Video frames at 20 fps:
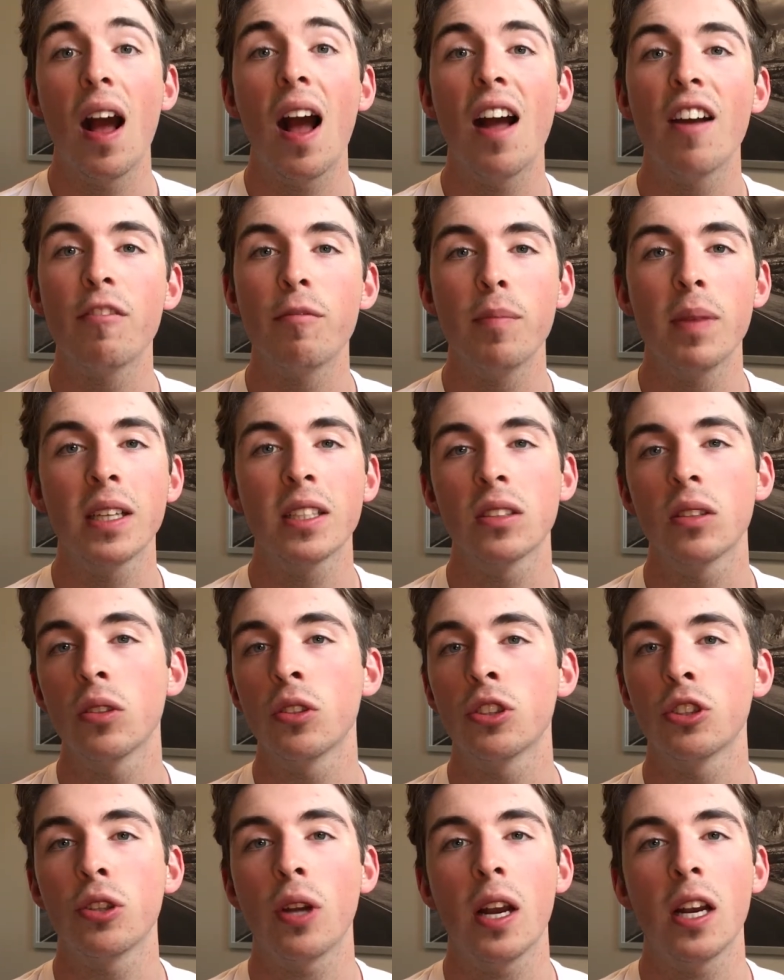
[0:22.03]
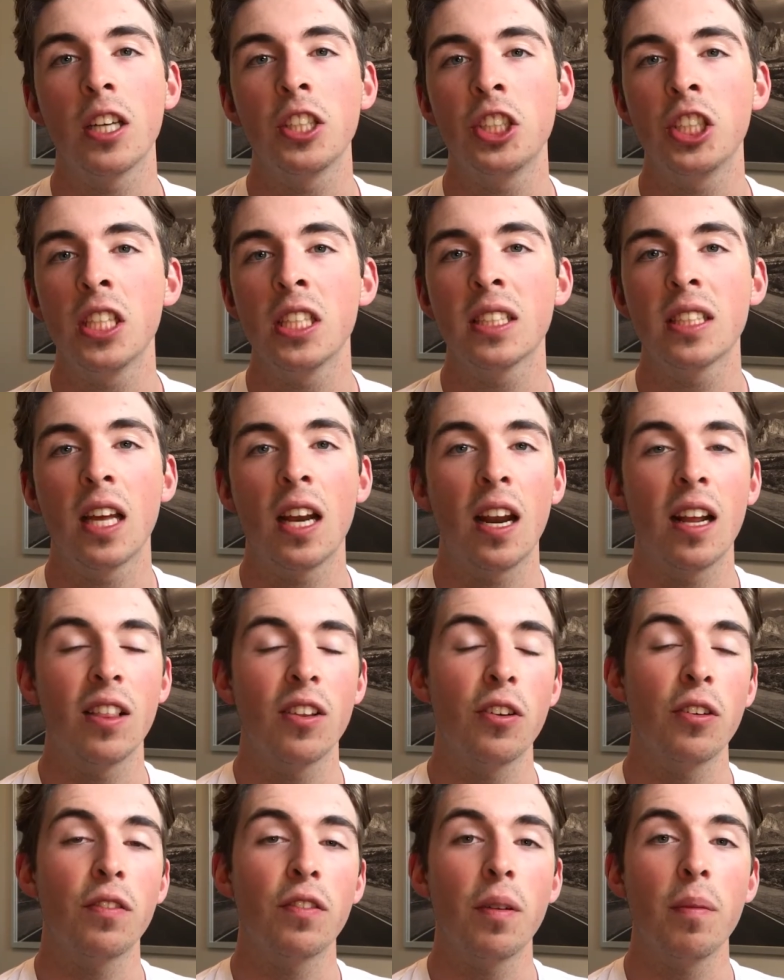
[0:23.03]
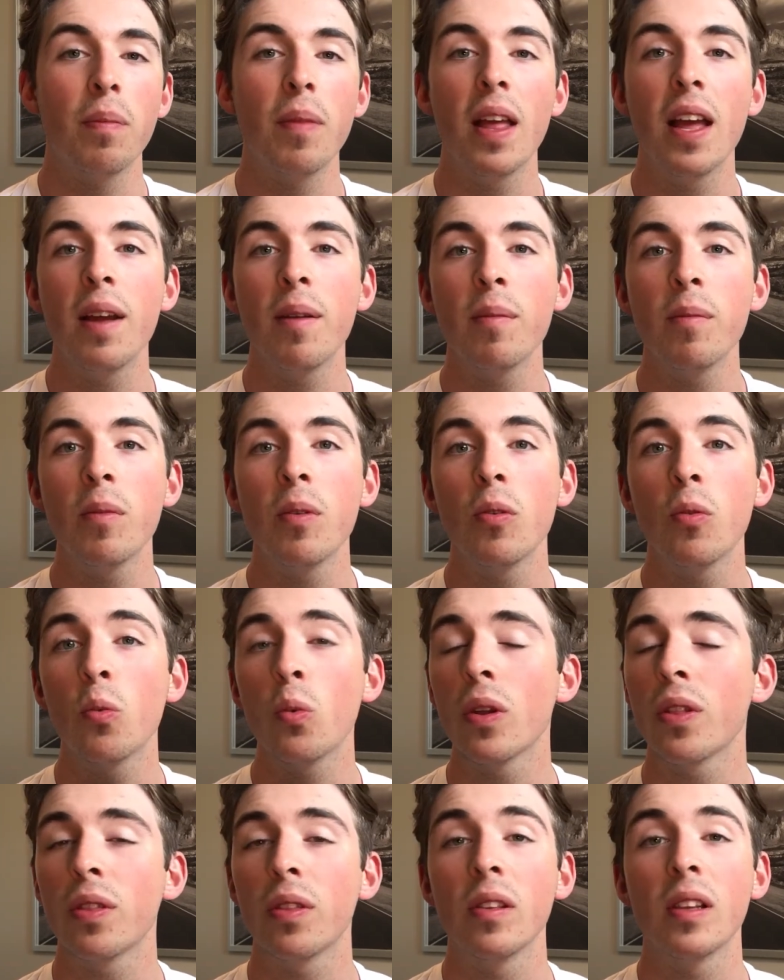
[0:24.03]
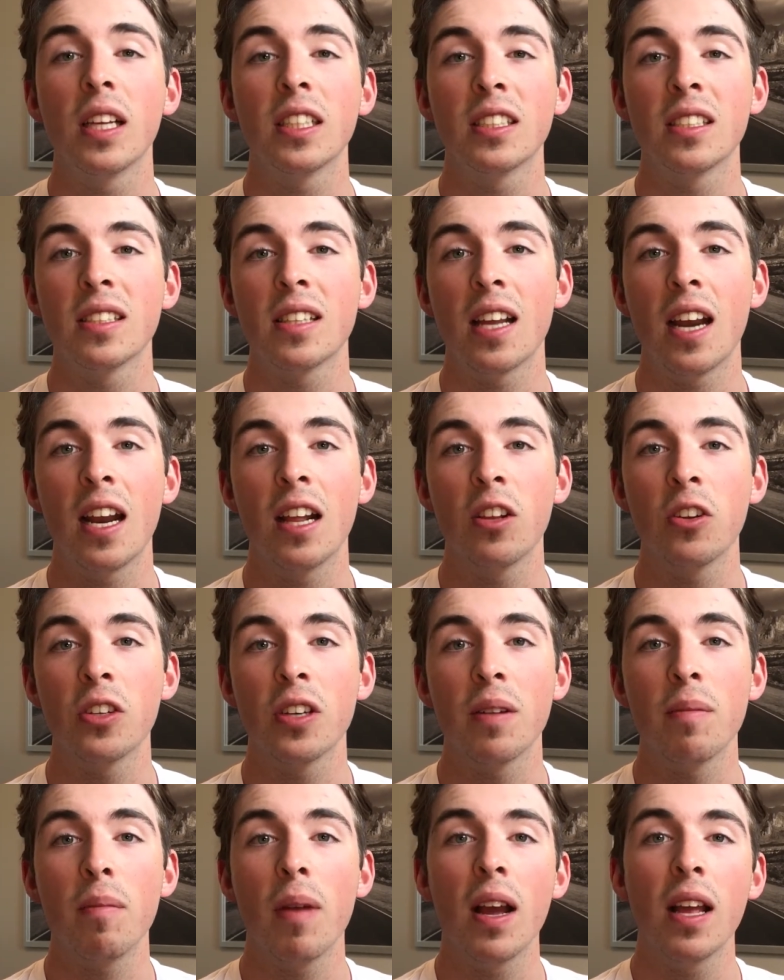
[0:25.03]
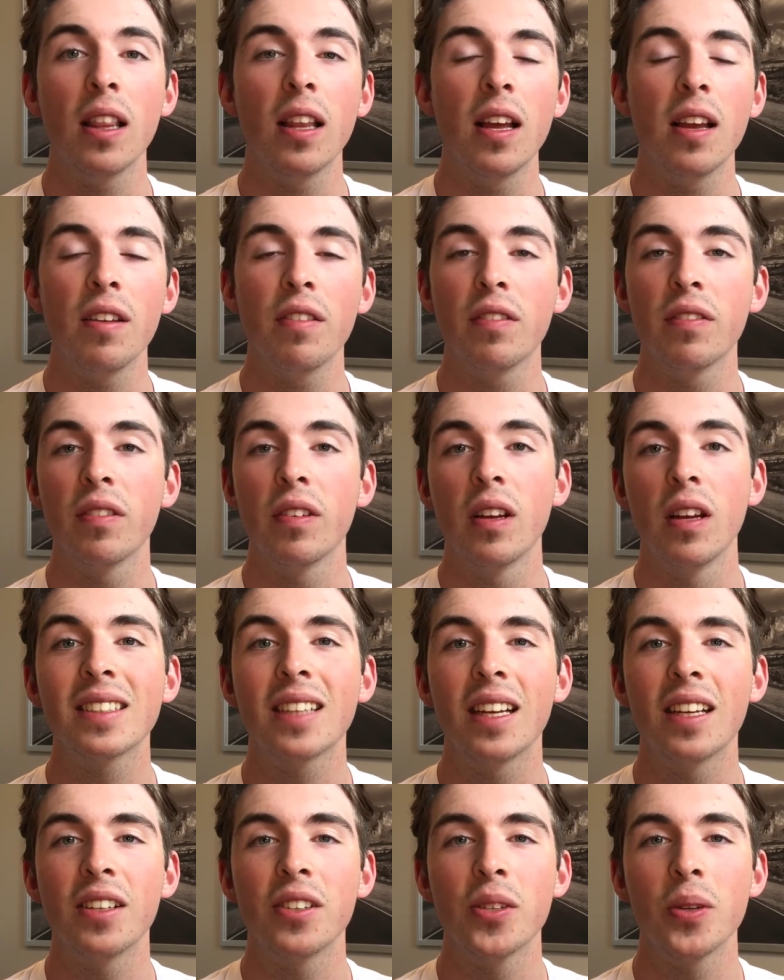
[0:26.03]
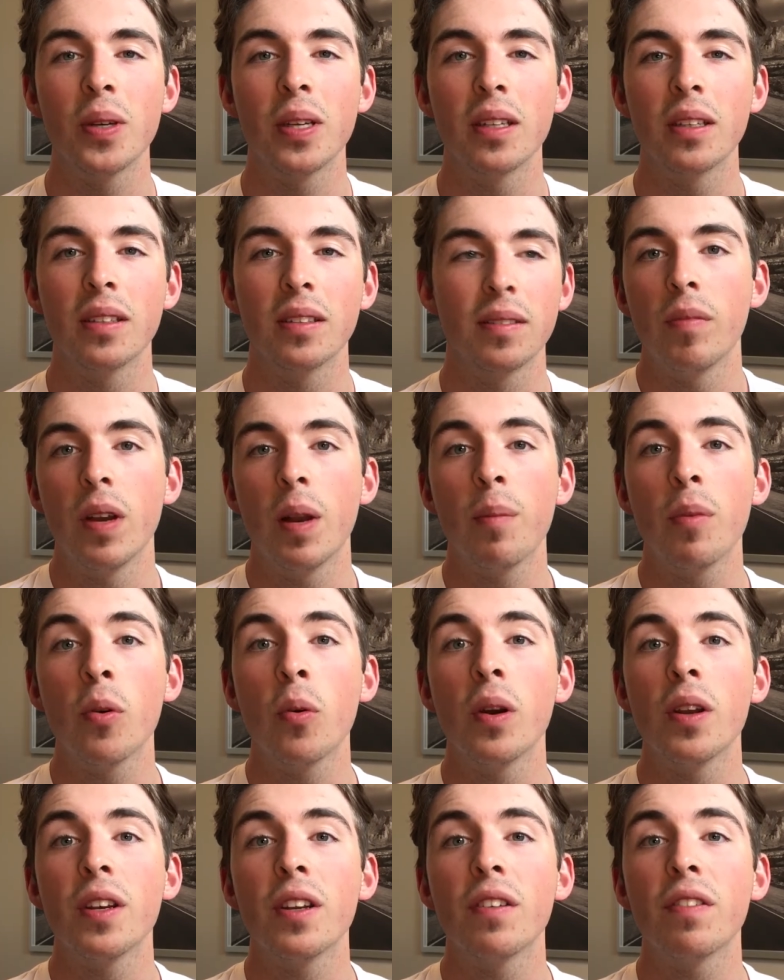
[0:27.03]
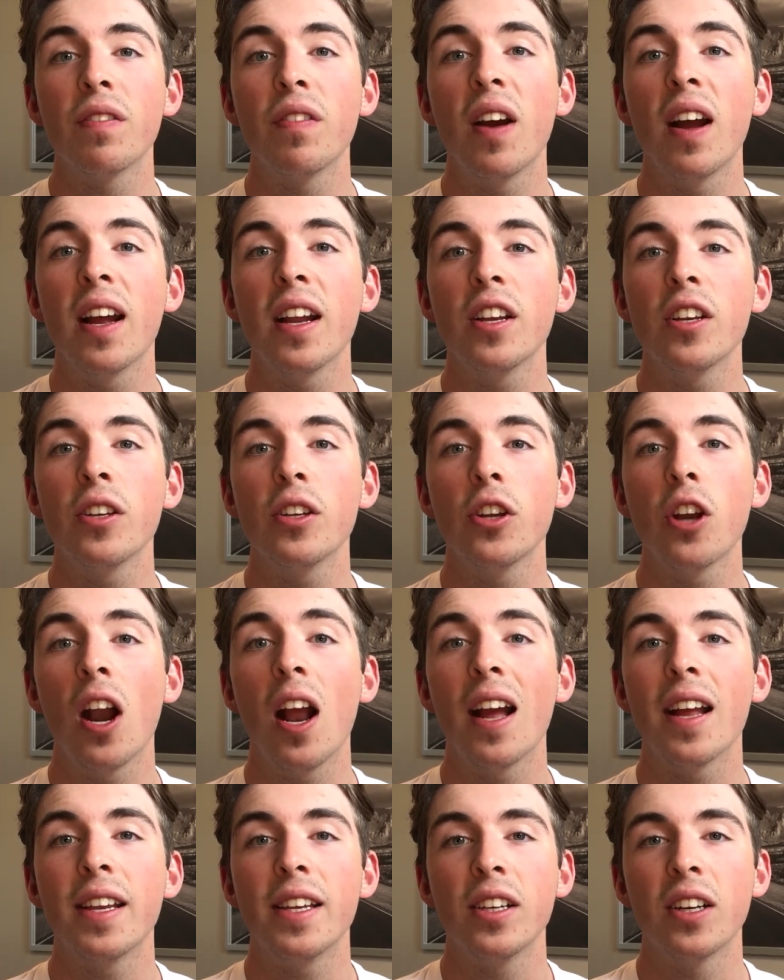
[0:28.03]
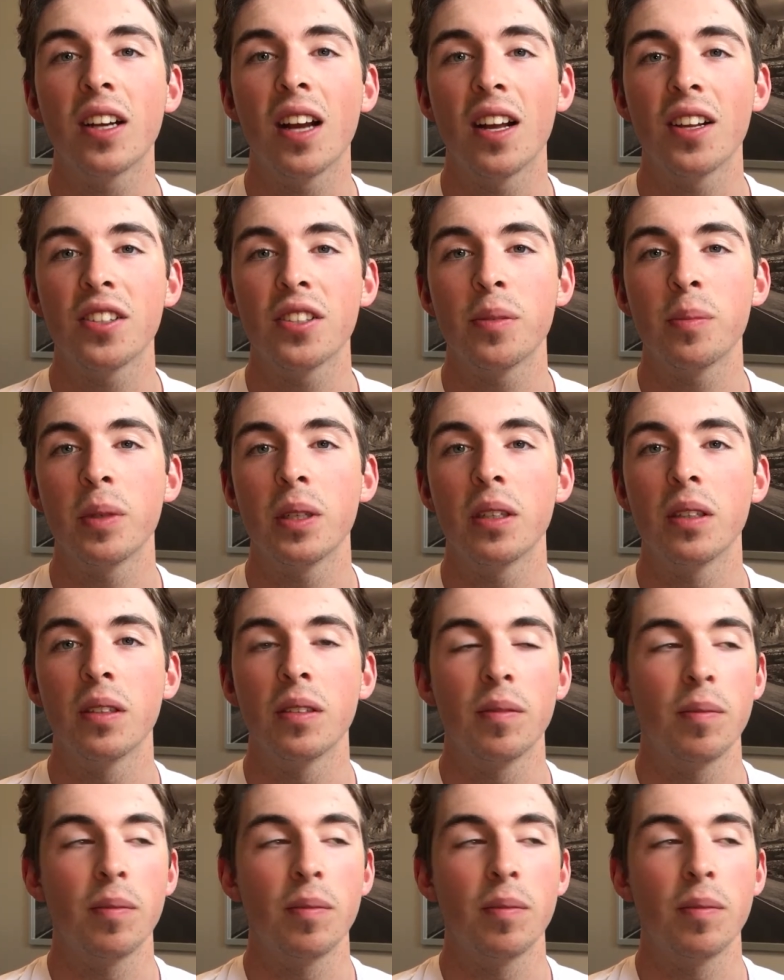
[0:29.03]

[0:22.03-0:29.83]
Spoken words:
I've mixed those strategies that I learned from them with lessons that I learned in my life. Let's get into it. Number 1, define your ideal customer.